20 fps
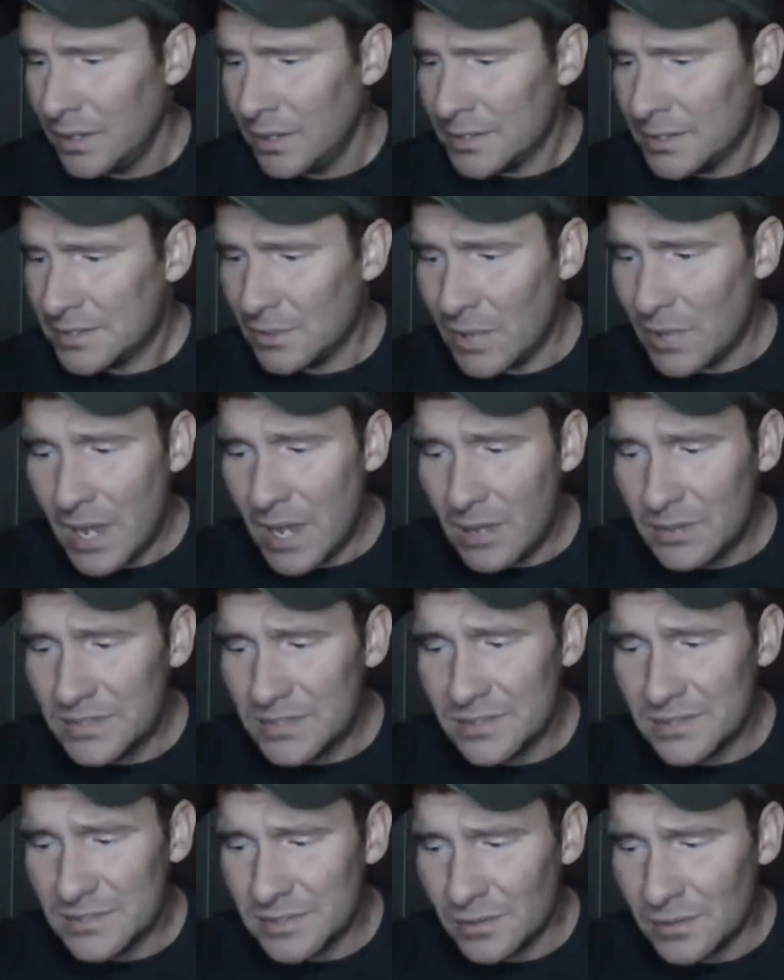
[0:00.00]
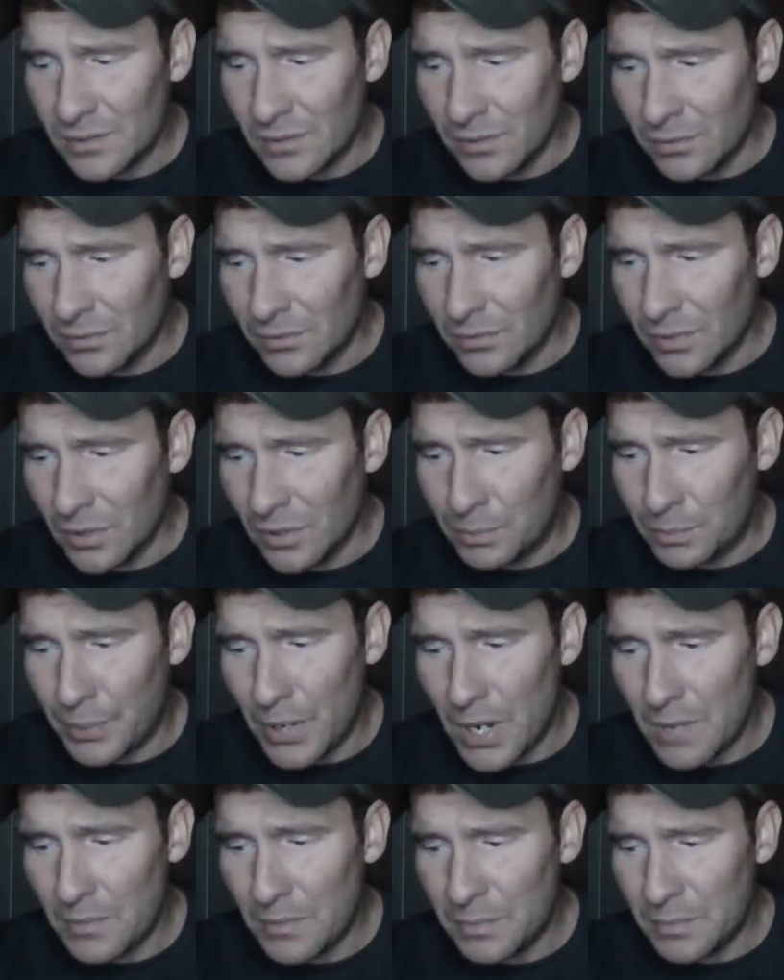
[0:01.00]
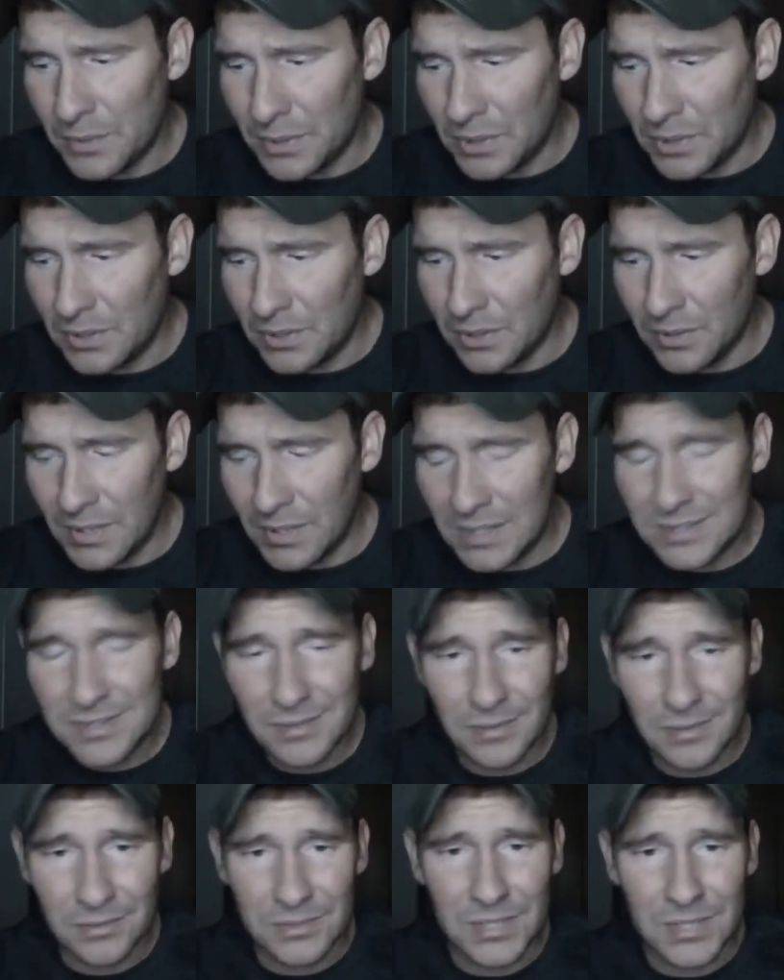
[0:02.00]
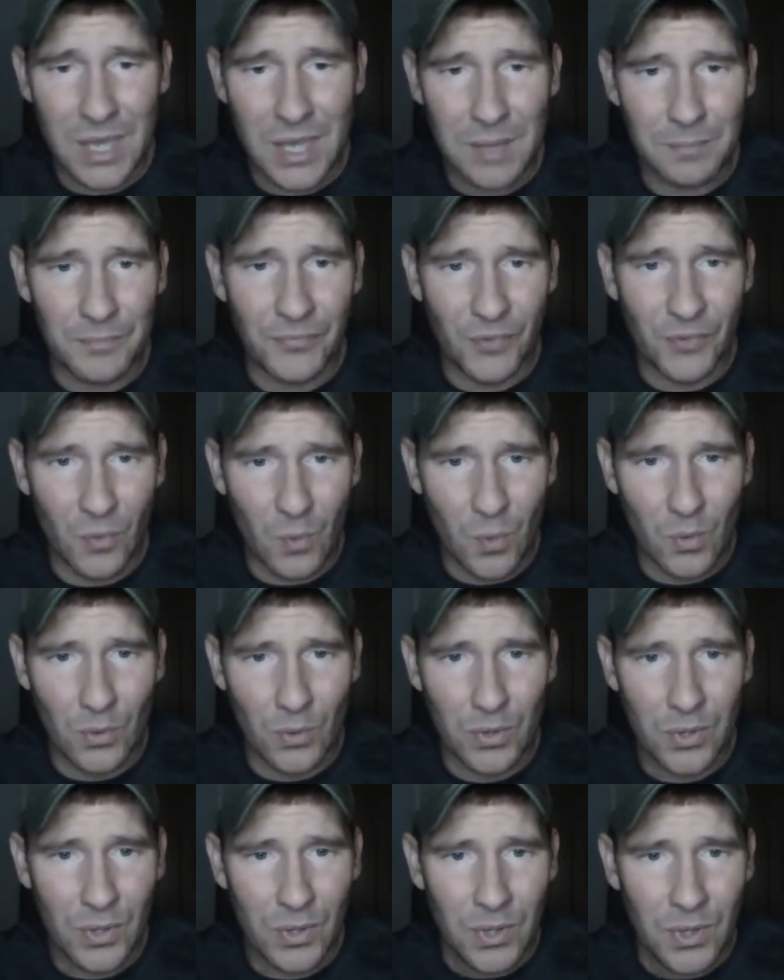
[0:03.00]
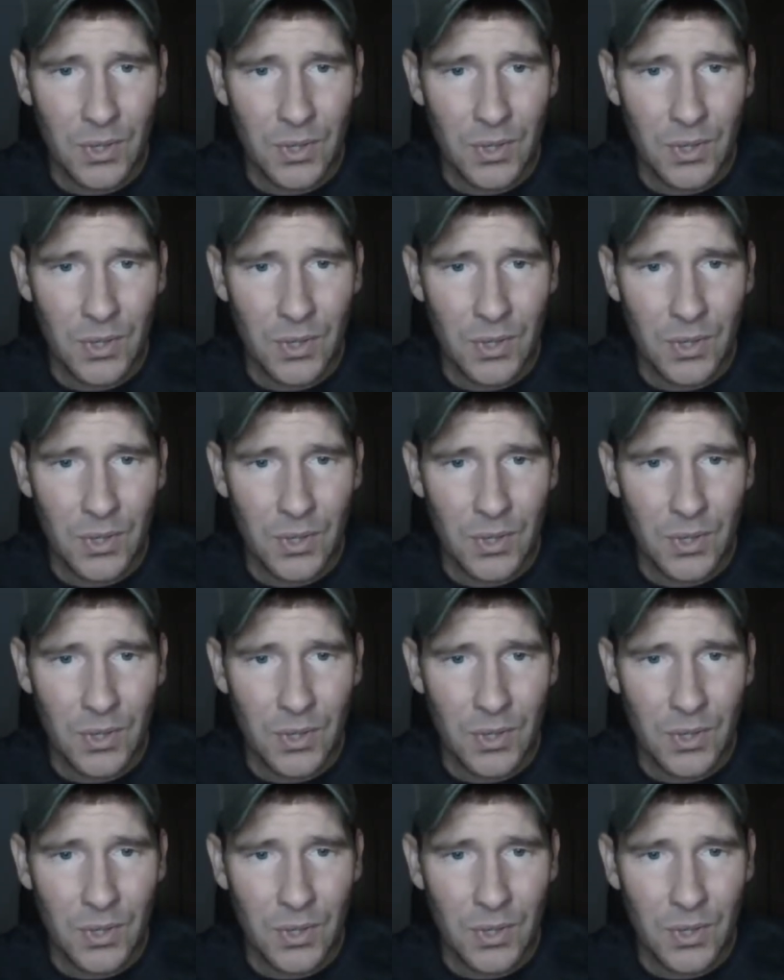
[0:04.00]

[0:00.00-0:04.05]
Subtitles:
So houses are probably, that's our top four,